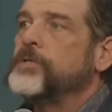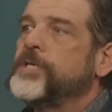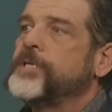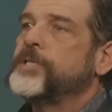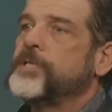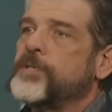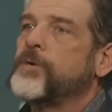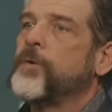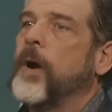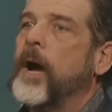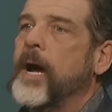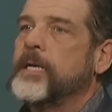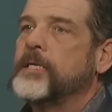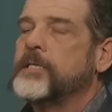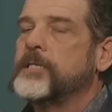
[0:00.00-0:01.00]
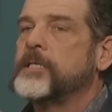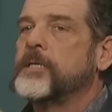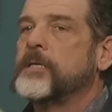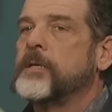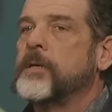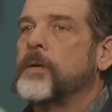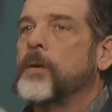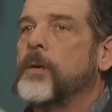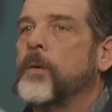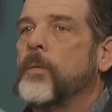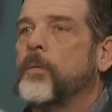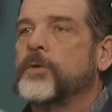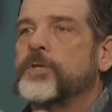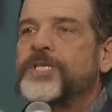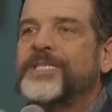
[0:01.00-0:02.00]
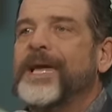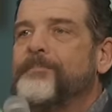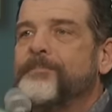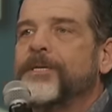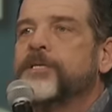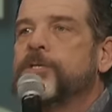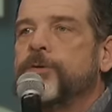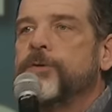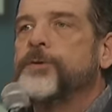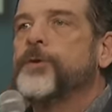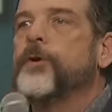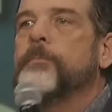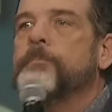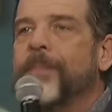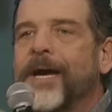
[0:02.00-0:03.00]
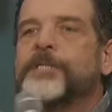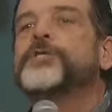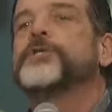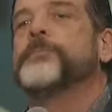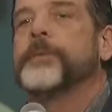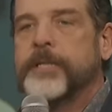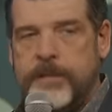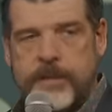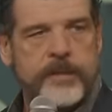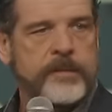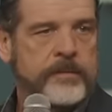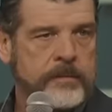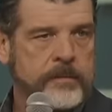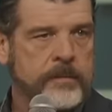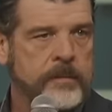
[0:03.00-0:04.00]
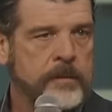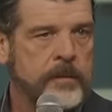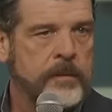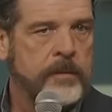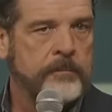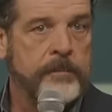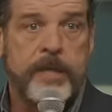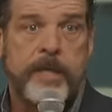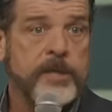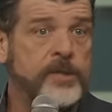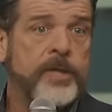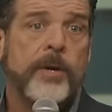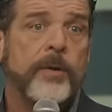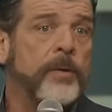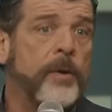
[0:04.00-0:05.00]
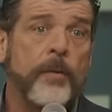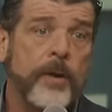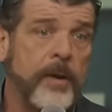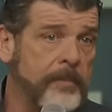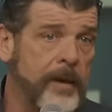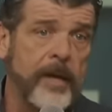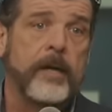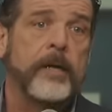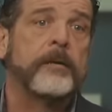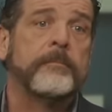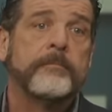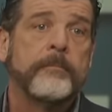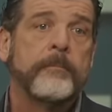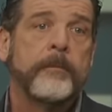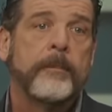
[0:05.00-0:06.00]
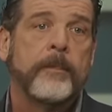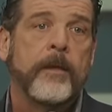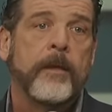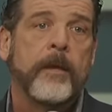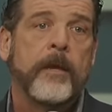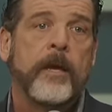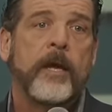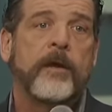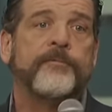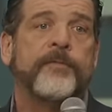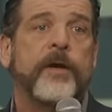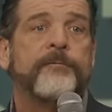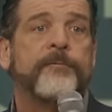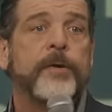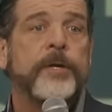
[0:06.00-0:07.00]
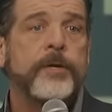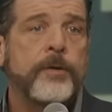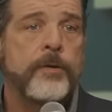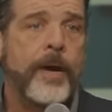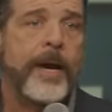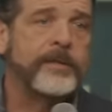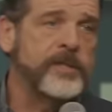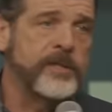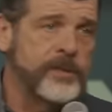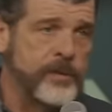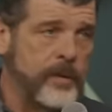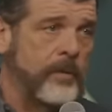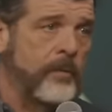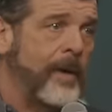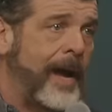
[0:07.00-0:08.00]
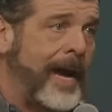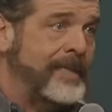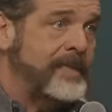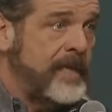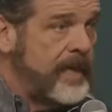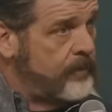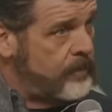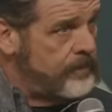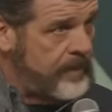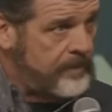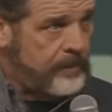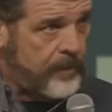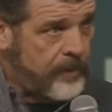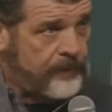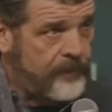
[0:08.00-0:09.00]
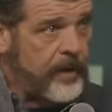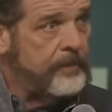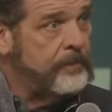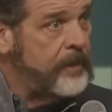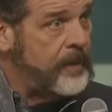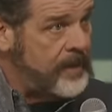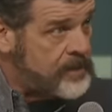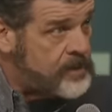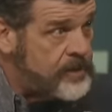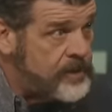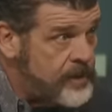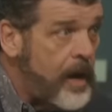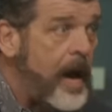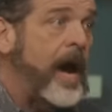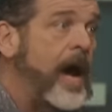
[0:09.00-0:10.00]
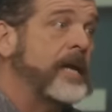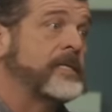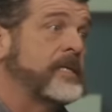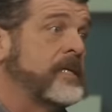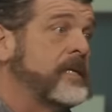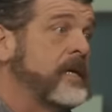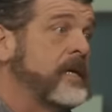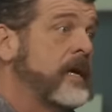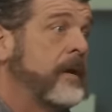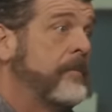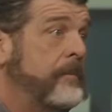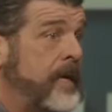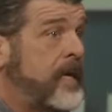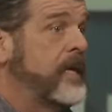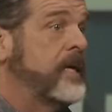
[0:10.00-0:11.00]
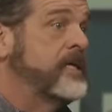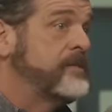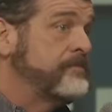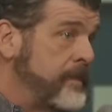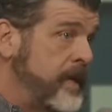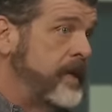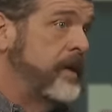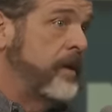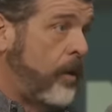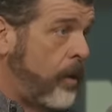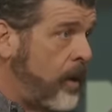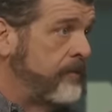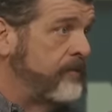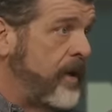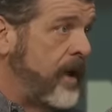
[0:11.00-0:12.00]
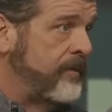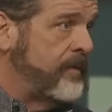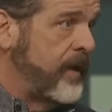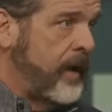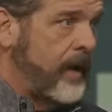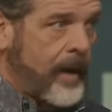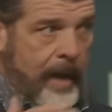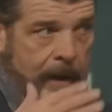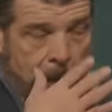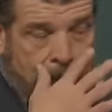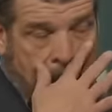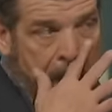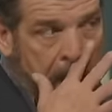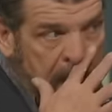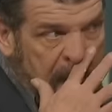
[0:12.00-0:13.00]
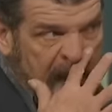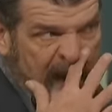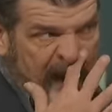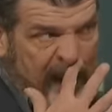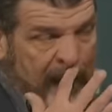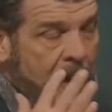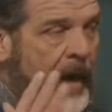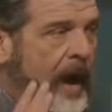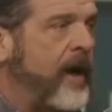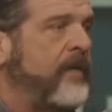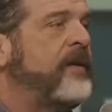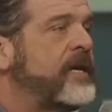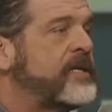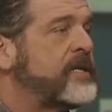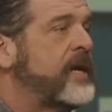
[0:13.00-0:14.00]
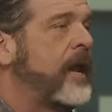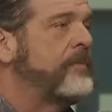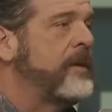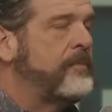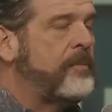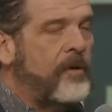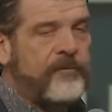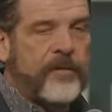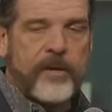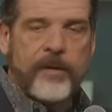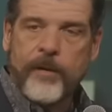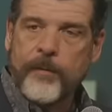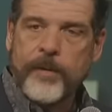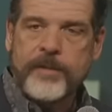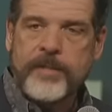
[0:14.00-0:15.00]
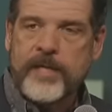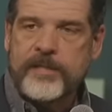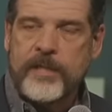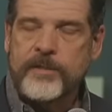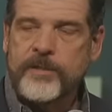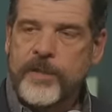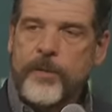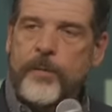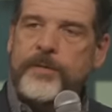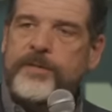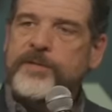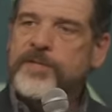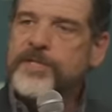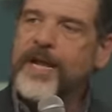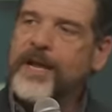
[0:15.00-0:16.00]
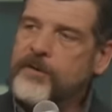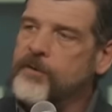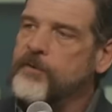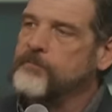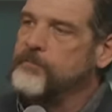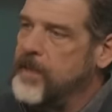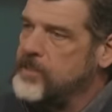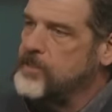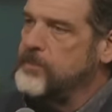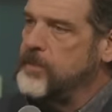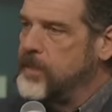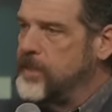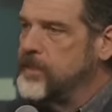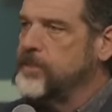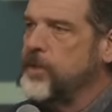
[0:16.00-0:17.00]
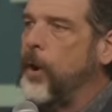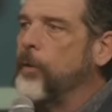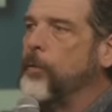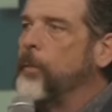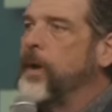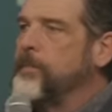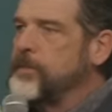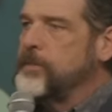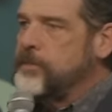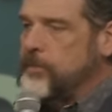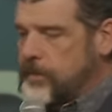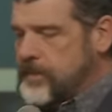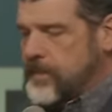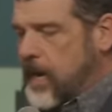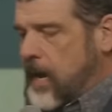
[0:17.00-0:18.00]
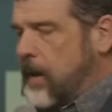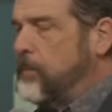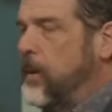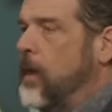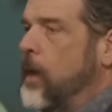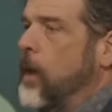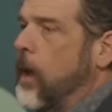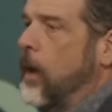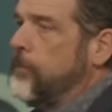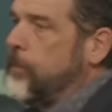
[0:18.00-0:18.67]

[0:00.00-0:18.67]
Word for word: Jesus Christ will step into your measurement because you don't know any better. If, if we knew how to do it right, it would be perfect, but it's not because men are involved in it. Like, well, I don't think, I think it's got to be perfect. No, it doesn't. Do you know what the standard of measurement is all the way up until the time of the